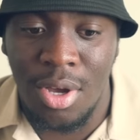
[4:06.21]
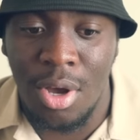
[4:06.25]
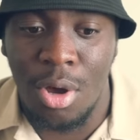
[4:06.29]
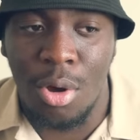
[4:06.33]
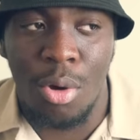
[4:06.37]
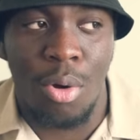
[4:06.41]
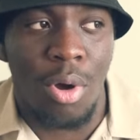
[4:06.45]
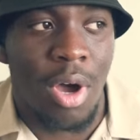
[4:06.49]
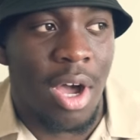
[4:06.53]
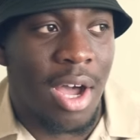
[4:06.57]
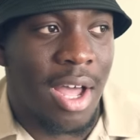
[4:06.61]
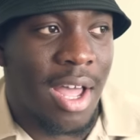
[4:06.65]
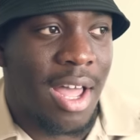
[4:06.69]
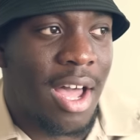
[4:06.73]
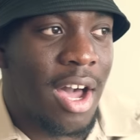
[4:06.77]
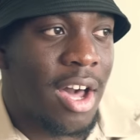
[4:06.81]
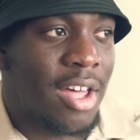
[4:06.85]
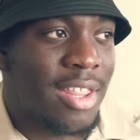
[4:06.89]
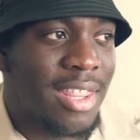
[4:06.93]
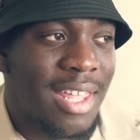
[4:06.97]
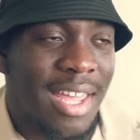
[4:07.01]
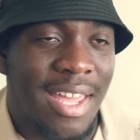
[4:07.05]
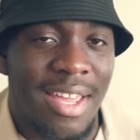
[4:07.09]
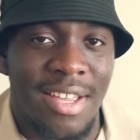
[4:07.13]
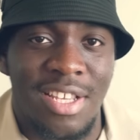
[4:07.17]
Oh,
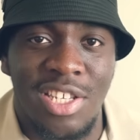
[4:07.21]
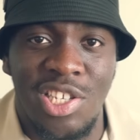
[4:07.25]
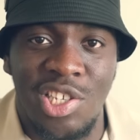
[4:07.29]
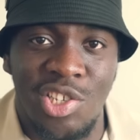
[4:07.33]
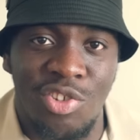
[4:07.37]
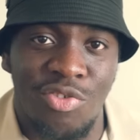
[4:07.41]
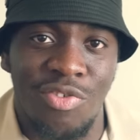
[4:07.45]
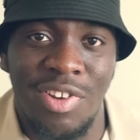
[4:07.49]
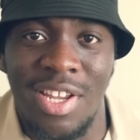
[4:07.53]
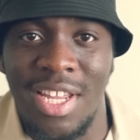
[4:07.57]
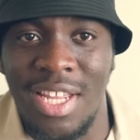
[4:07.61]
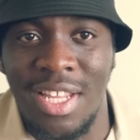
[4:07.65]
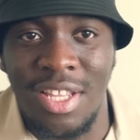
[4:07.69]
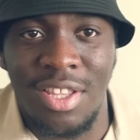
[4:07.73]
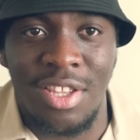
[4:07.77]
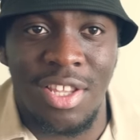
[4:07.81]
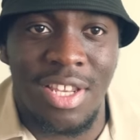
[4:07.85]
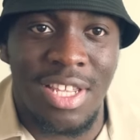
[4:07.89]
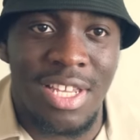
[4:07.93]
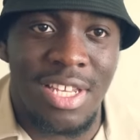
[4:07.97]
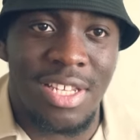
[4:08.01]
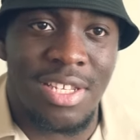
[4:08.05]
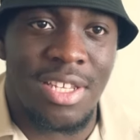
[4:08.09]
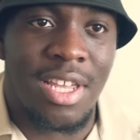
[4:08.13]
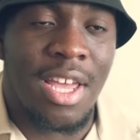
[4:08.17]
are they street? Do
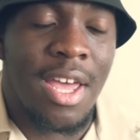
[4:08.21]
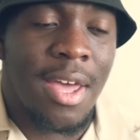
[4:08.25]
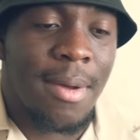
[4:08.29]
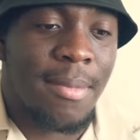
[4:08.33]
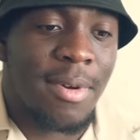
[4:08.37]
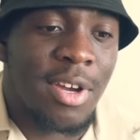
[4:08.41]
these,